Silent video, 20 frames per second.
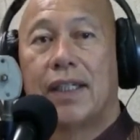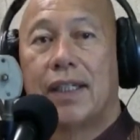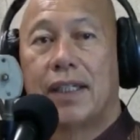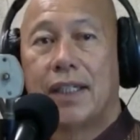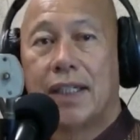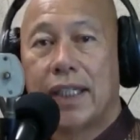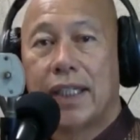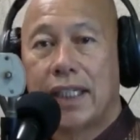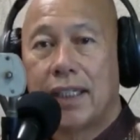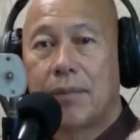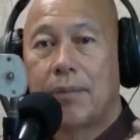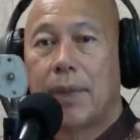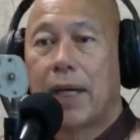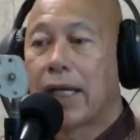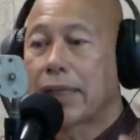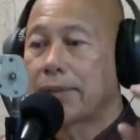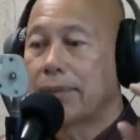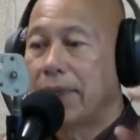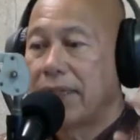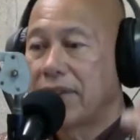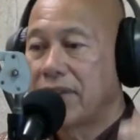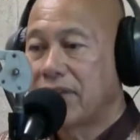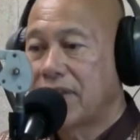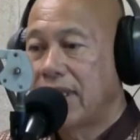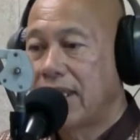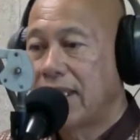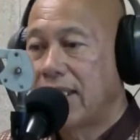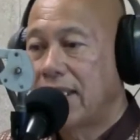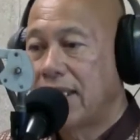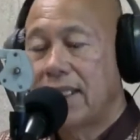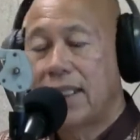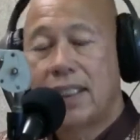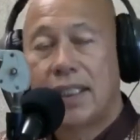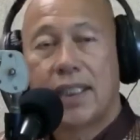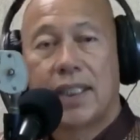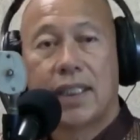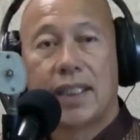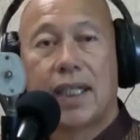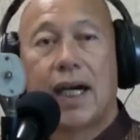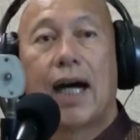in apartments,
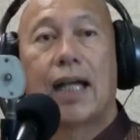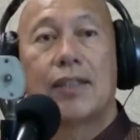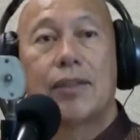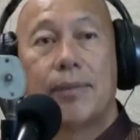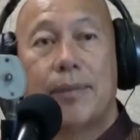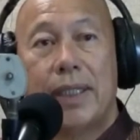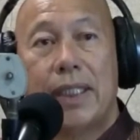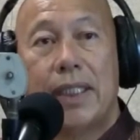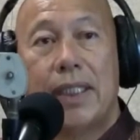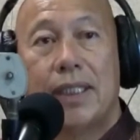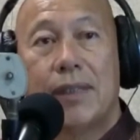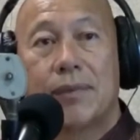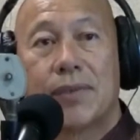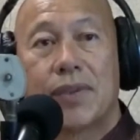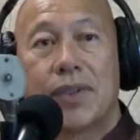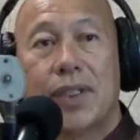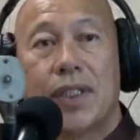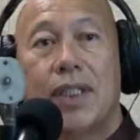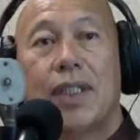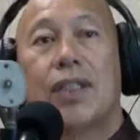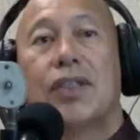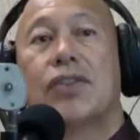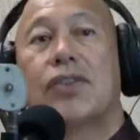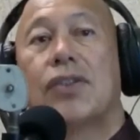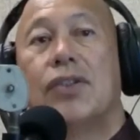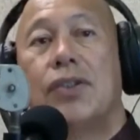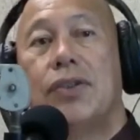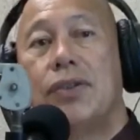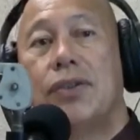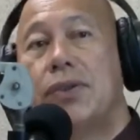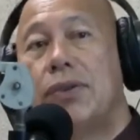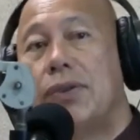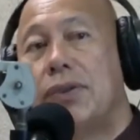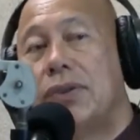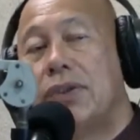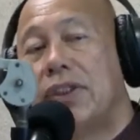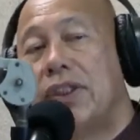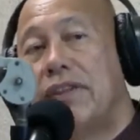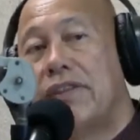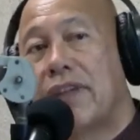in condominiums. So
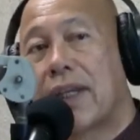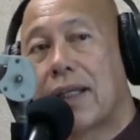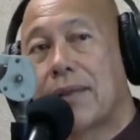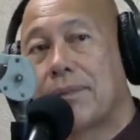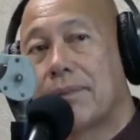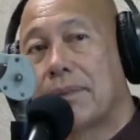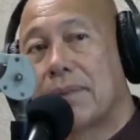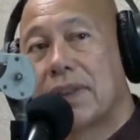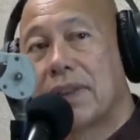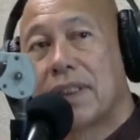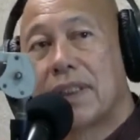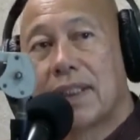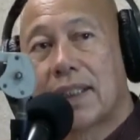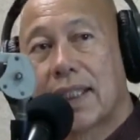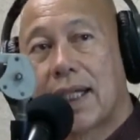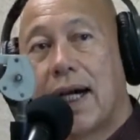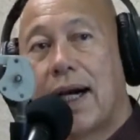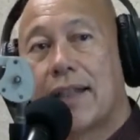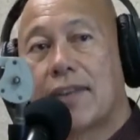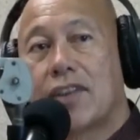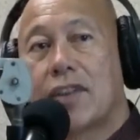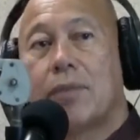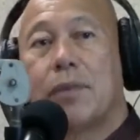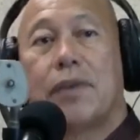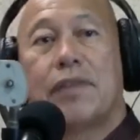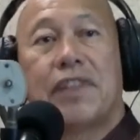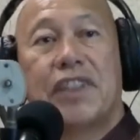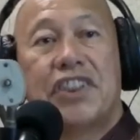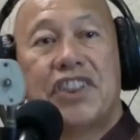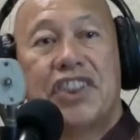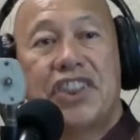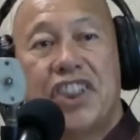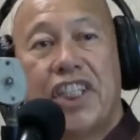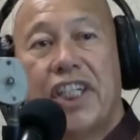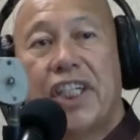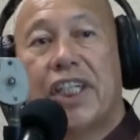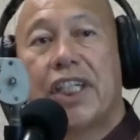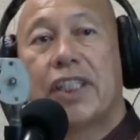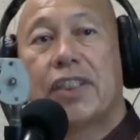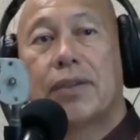you develop the concept of a
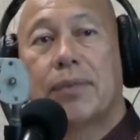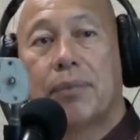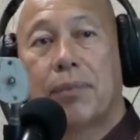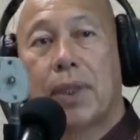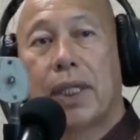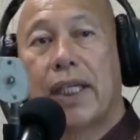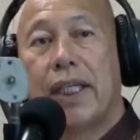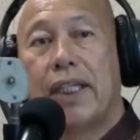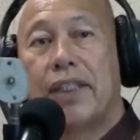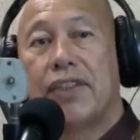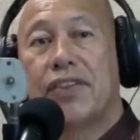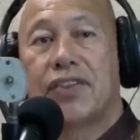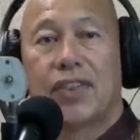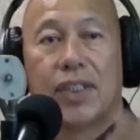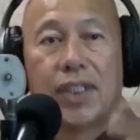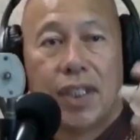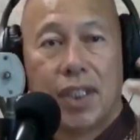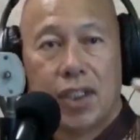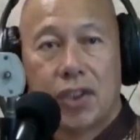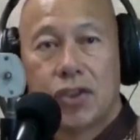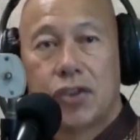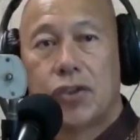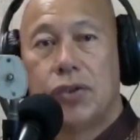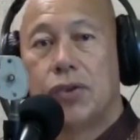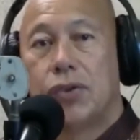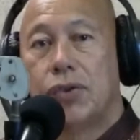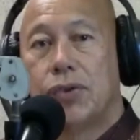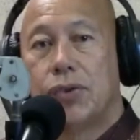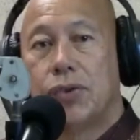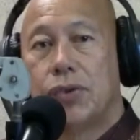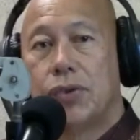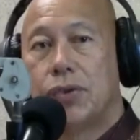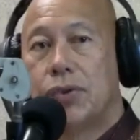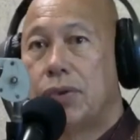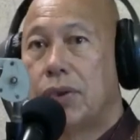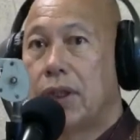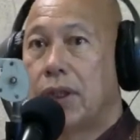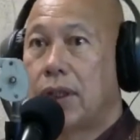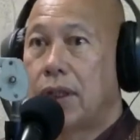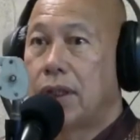shared place
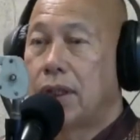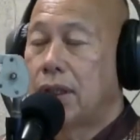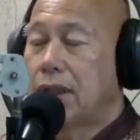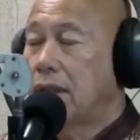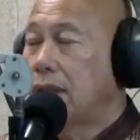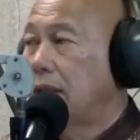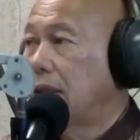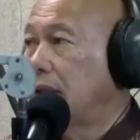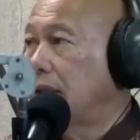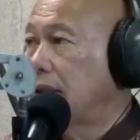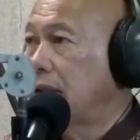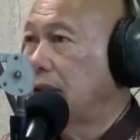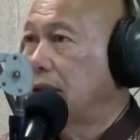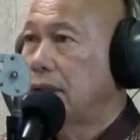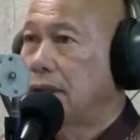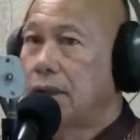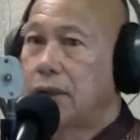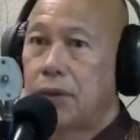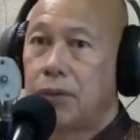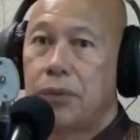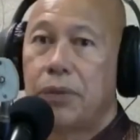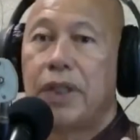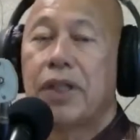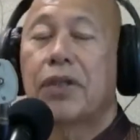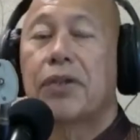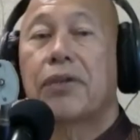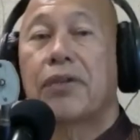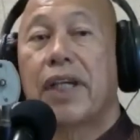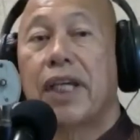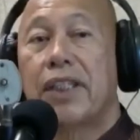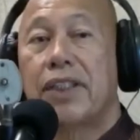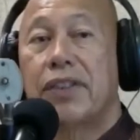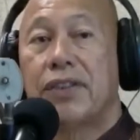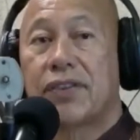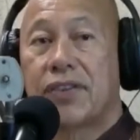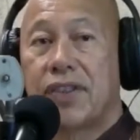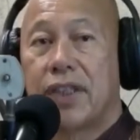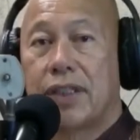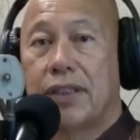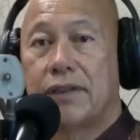to recreate
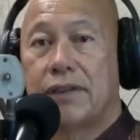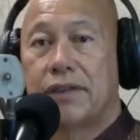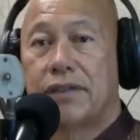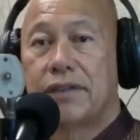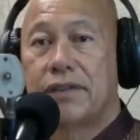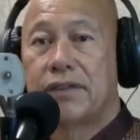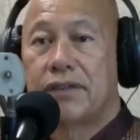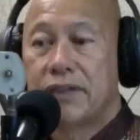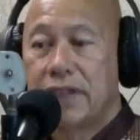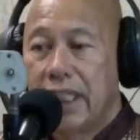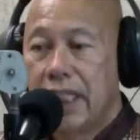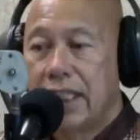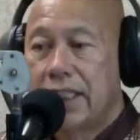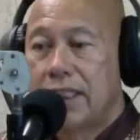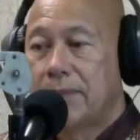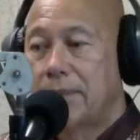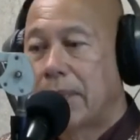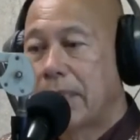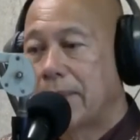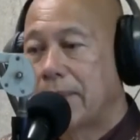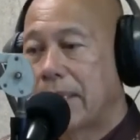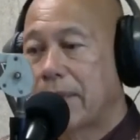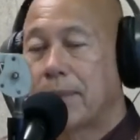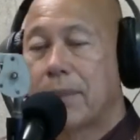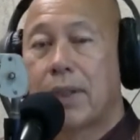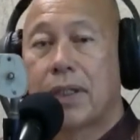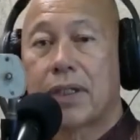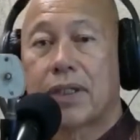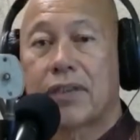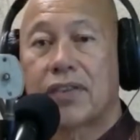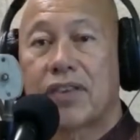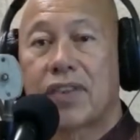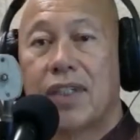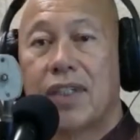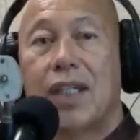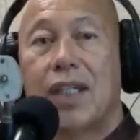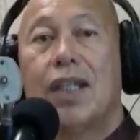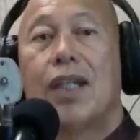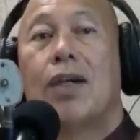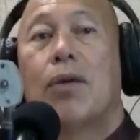yourself in the public parks.
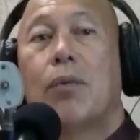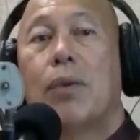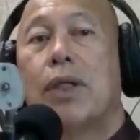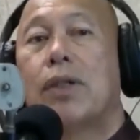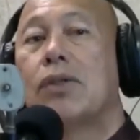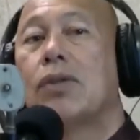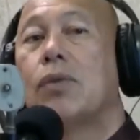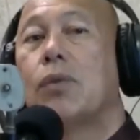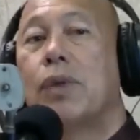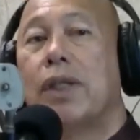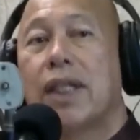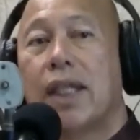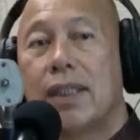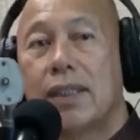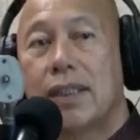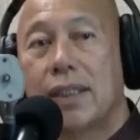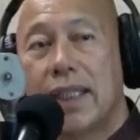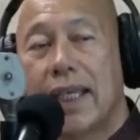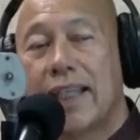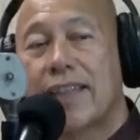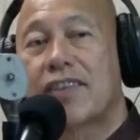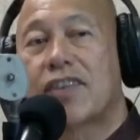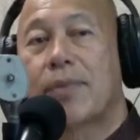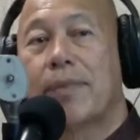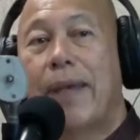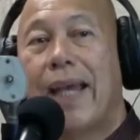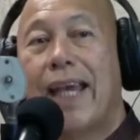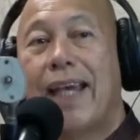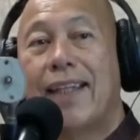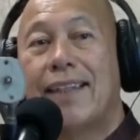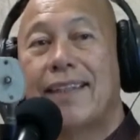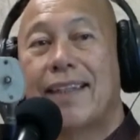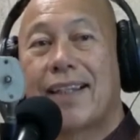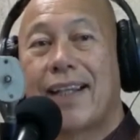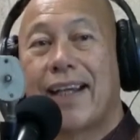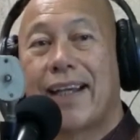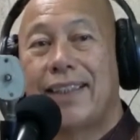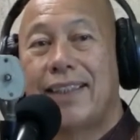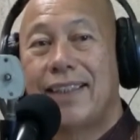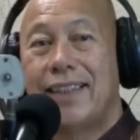Well, we can expand that
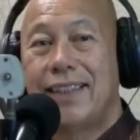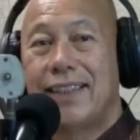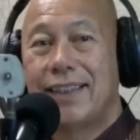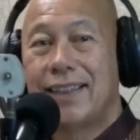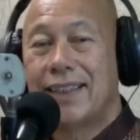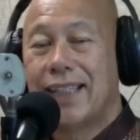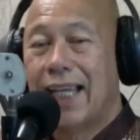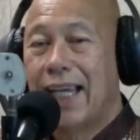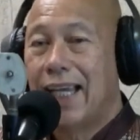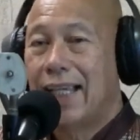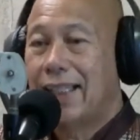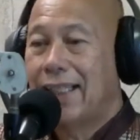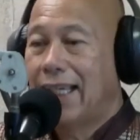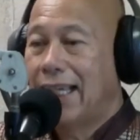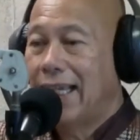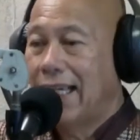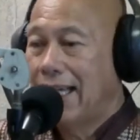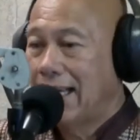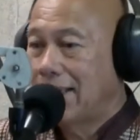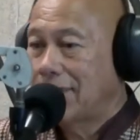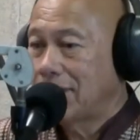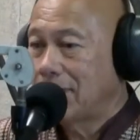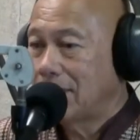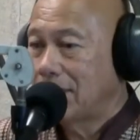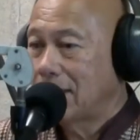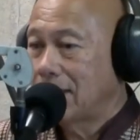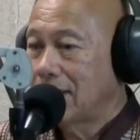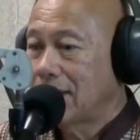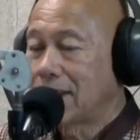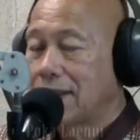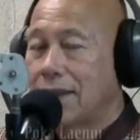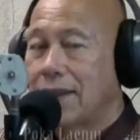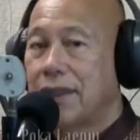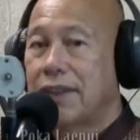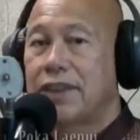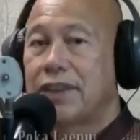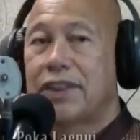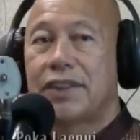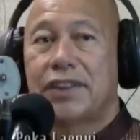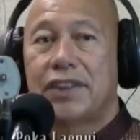idea and have a
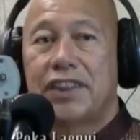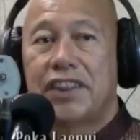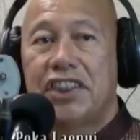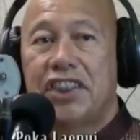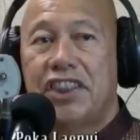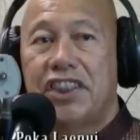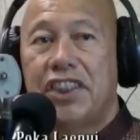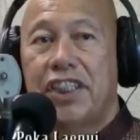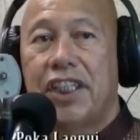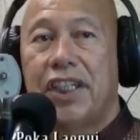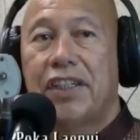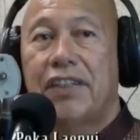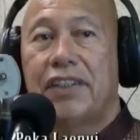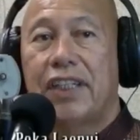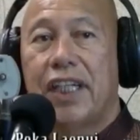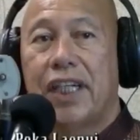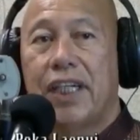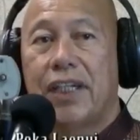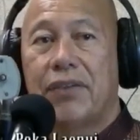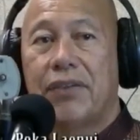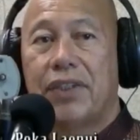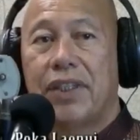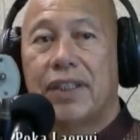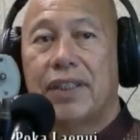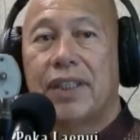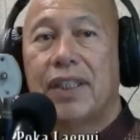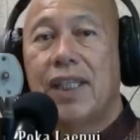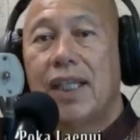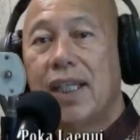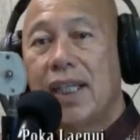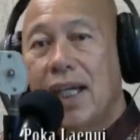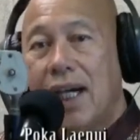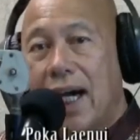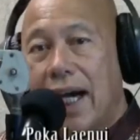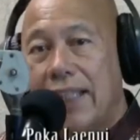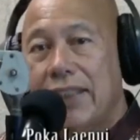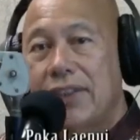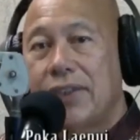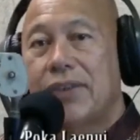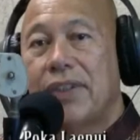larger shared area.
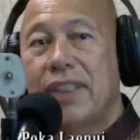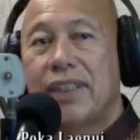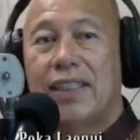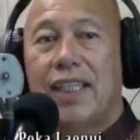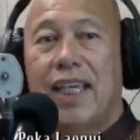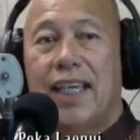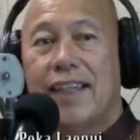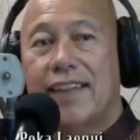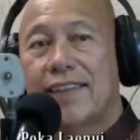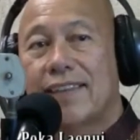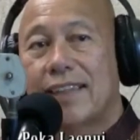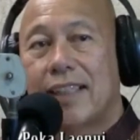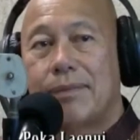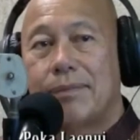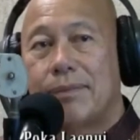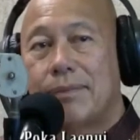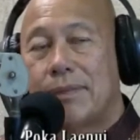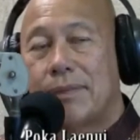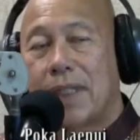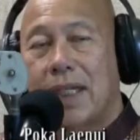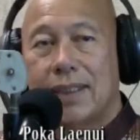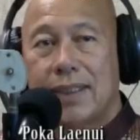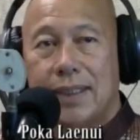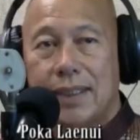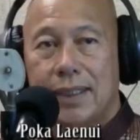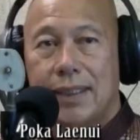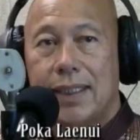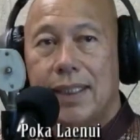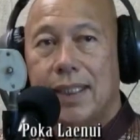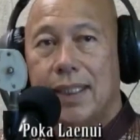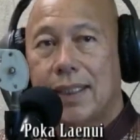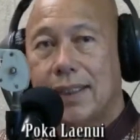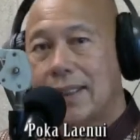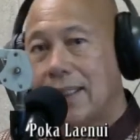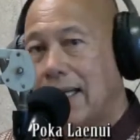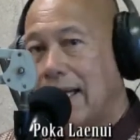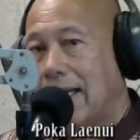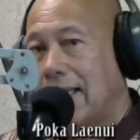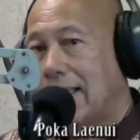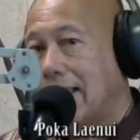I know it takes some
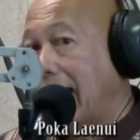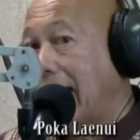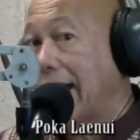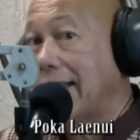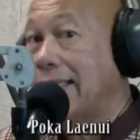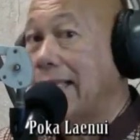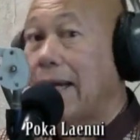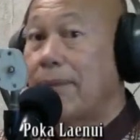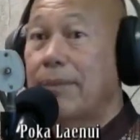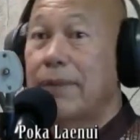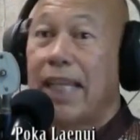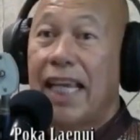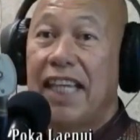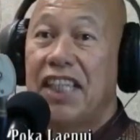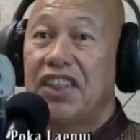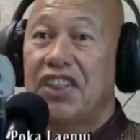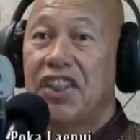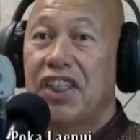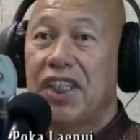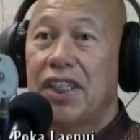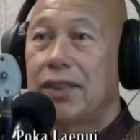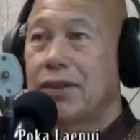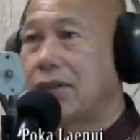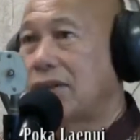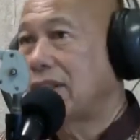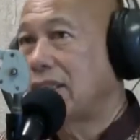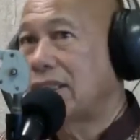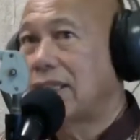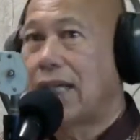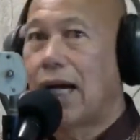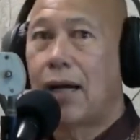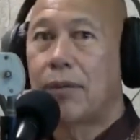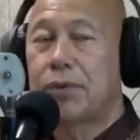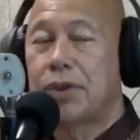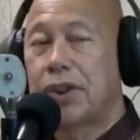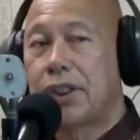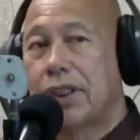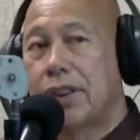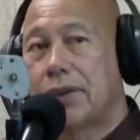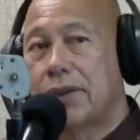adaptation or
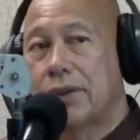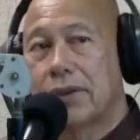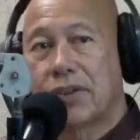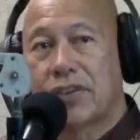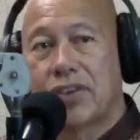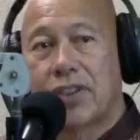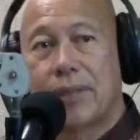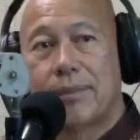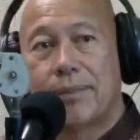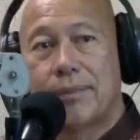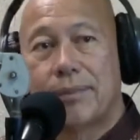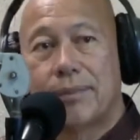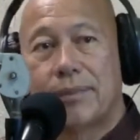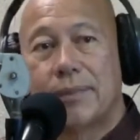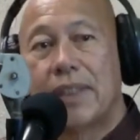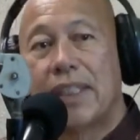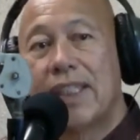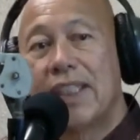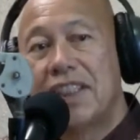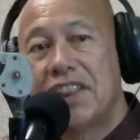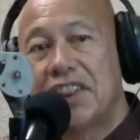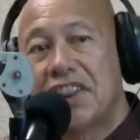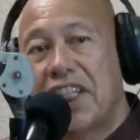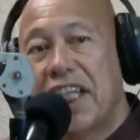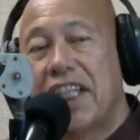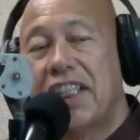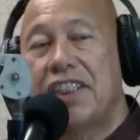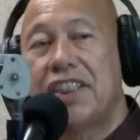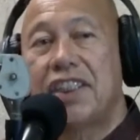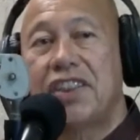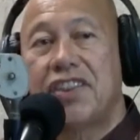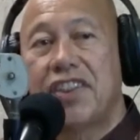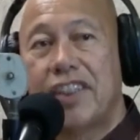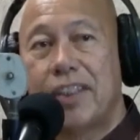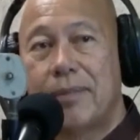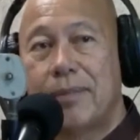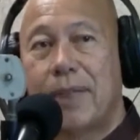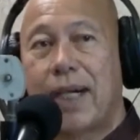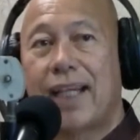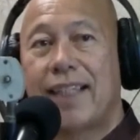adoption or some changes in
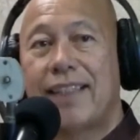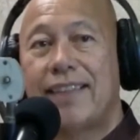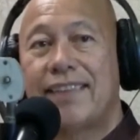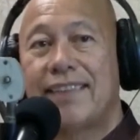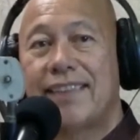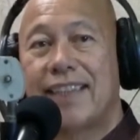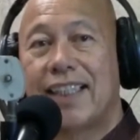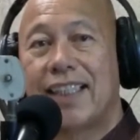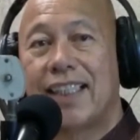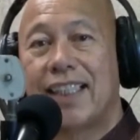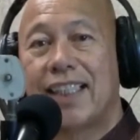the mindset.